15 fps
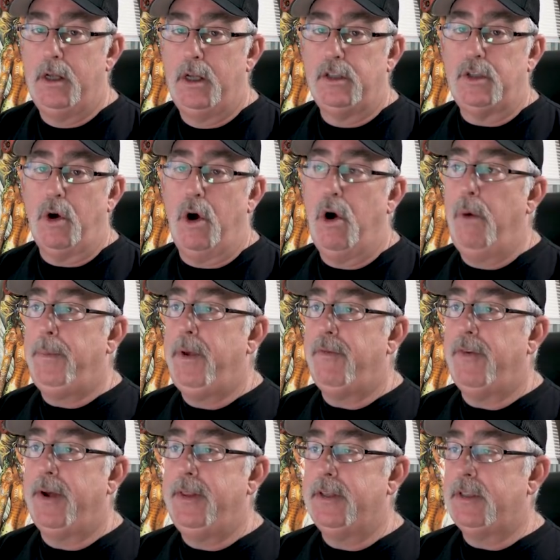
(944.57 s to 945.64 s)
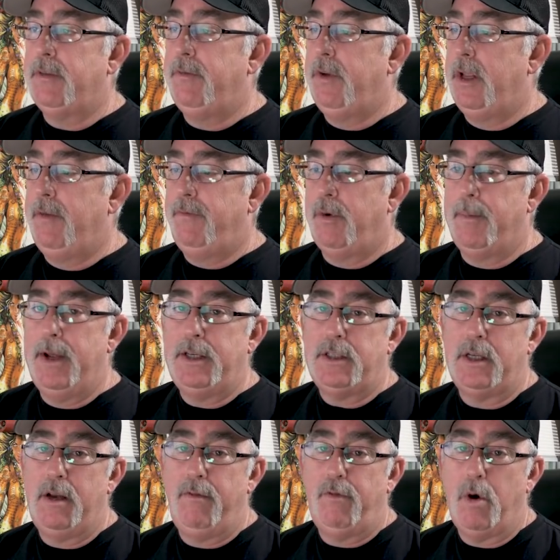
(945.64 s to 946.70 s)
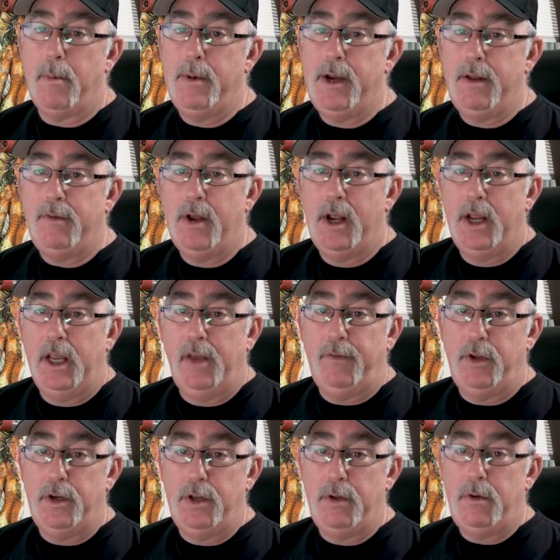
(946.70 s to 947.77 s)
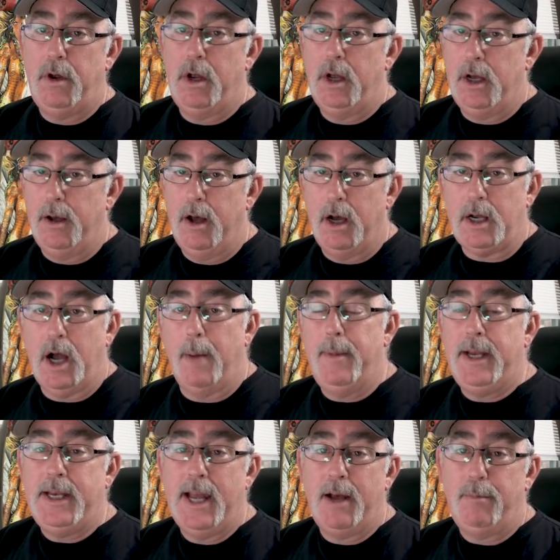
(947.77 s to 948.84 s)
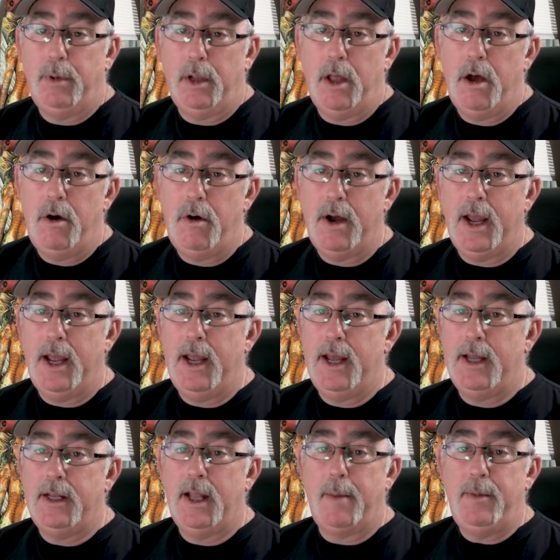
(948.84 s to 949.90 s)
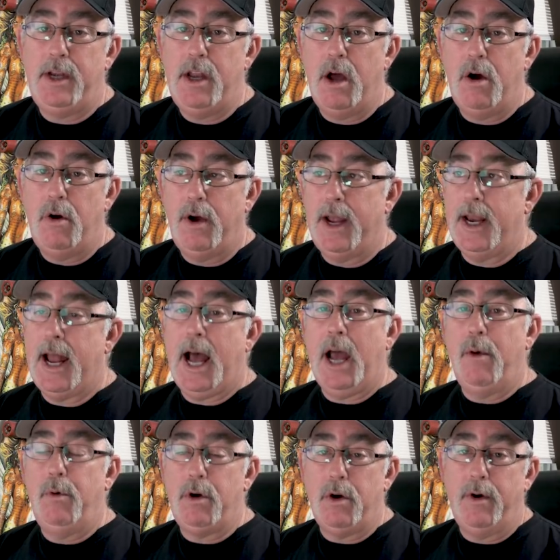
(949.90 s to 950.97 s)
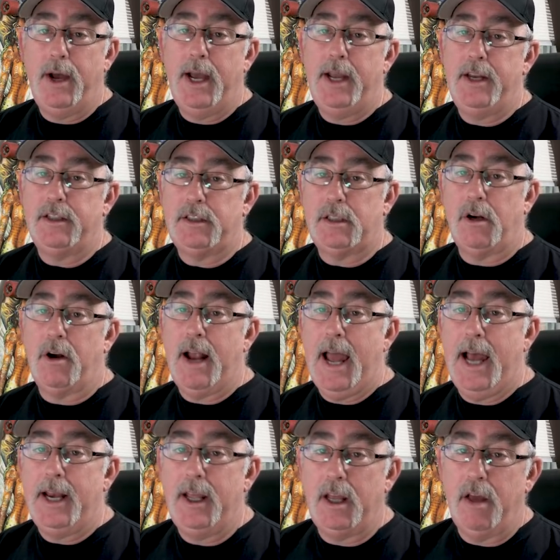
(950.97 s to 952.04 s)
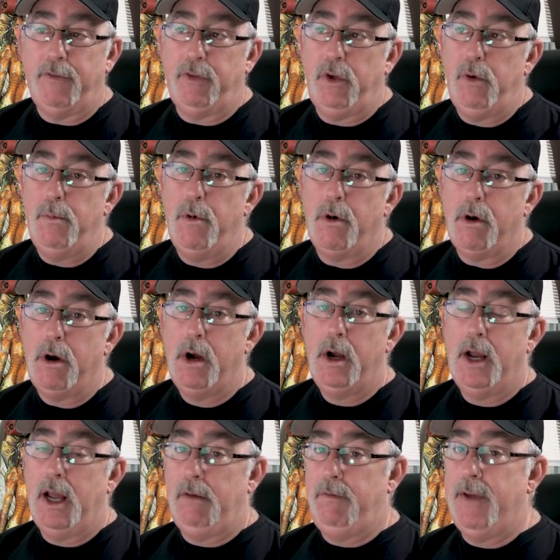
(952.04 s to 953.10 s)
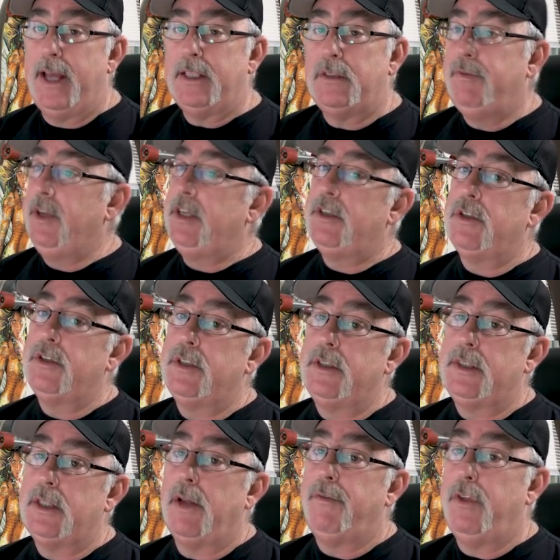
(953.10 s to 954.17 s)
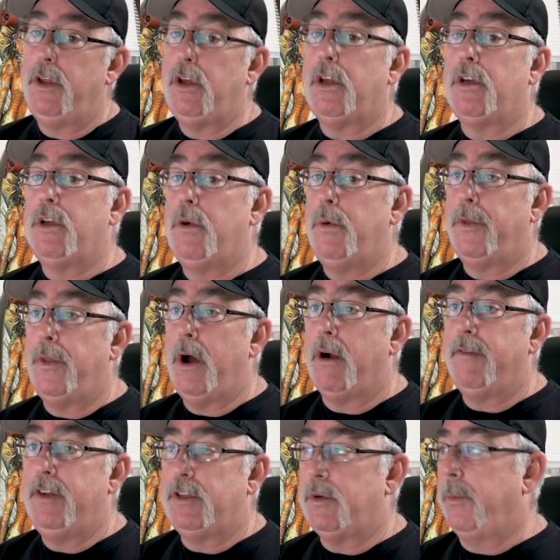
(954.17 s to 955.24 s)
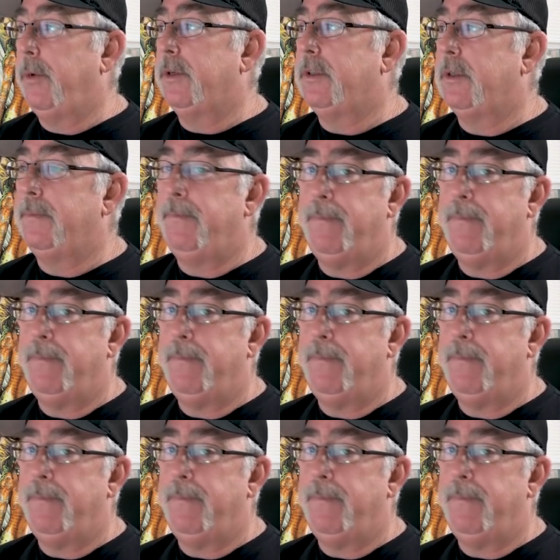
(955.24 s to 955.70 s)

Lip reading: So I hope you find this information informative. If you do, comment down below and let me know, and I will go ahead and start adding a few more advanced features and stuff that you can do with RV Trip Wizard.